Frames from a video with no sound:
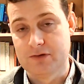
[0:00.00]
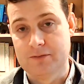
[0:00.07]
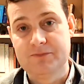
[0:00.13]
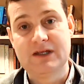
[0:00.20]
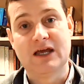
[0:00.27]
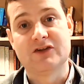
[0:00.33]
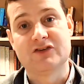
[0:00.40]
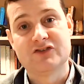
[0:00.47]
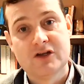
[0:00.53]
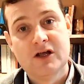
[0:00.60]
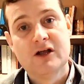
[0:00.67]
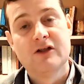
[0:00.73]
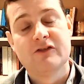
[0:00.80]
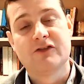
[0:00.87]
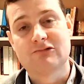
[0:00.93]
Yes,
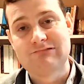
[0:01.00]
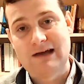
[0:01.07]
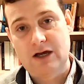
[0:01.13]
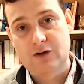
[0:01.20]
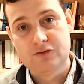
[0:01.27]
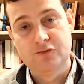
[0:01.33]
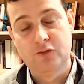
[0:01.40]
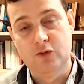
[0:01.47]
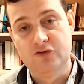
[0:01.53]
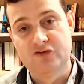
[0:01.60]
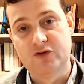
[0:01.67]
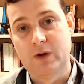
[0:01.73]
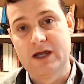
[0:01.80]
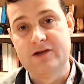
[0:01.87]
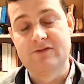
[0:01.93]
the ground falls
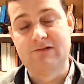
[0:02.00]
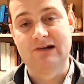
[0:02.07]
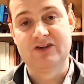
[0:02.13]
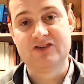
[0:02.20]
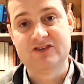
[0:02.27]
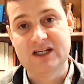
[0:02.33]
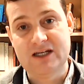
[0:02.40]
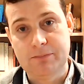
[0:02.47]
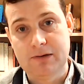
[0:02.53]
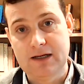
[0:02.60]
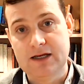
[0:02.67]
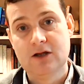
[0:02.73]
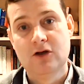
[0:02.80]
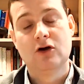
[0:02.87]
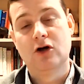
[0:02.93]
away very steeply
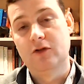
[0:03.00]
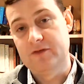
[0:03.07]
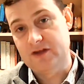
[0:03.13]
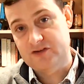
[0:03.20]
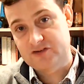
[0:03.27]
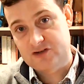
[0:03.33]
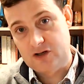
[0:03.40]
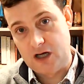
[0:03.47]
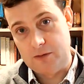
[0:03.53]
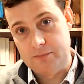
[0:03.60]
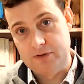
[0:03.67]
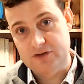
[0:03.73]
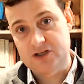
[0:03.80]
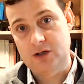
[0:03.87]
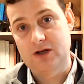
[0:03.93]
on the
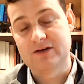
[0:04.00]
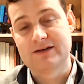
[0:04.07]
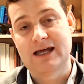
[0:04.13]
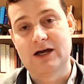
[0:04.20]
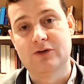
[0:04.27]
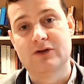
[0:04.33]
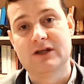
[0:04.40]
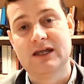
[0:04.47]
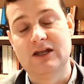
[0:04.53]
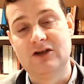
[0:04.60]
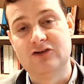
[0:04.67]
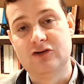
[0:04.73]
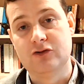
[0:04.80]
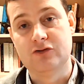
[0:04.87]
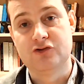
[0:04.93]
escarpment going down
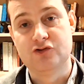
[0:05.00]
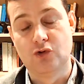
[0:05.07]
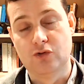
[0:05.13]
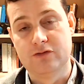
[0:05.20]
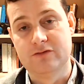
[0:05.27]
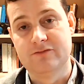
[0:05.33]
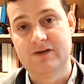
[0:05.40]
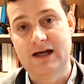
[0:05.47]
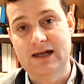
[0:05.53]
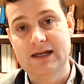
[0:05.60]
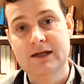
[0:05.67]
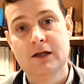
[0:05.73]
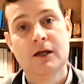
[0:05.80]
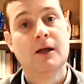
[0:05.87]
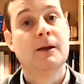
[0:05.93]
into the Jordan Valley,
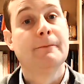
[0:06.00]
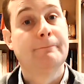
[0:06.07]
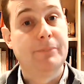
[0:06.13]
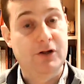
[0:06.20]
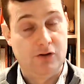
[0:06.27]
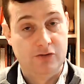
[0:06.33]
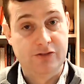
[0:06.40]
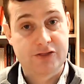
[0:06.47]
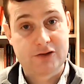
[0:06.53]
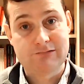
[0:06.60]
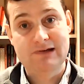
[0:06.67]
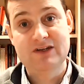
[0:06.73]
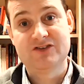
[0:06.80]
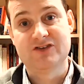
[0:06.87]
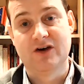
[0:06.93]
but on three
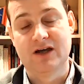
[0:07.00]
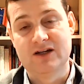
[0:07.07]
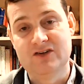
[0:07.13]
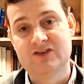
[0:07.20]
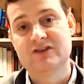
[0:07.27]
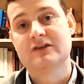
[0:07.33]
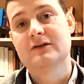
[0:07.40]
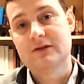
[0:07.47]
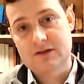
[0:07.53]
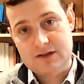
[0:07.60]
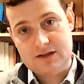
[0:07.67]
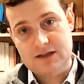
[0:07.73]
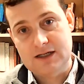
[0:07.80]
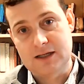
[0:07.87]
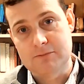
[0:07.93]
sides
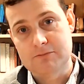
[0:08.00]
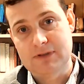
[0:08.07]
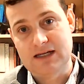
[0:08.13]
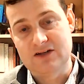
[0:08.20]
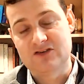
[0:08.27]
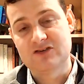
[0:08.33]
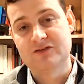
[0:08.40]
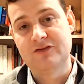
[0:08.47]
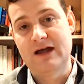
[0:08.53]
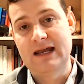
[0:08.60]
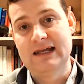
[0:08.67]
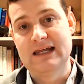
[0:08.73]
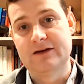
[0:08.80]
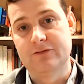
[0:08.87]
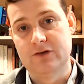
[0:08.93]
it meets fairly
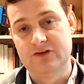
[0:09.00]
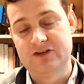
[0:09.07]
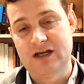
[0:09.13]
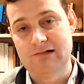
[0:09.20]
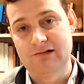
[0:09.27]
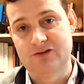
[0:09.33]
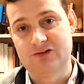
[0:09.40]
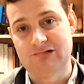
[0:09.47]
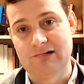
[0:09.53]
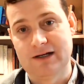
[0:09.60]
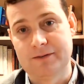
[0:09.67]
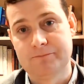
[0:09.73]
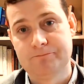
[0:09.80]
level territory.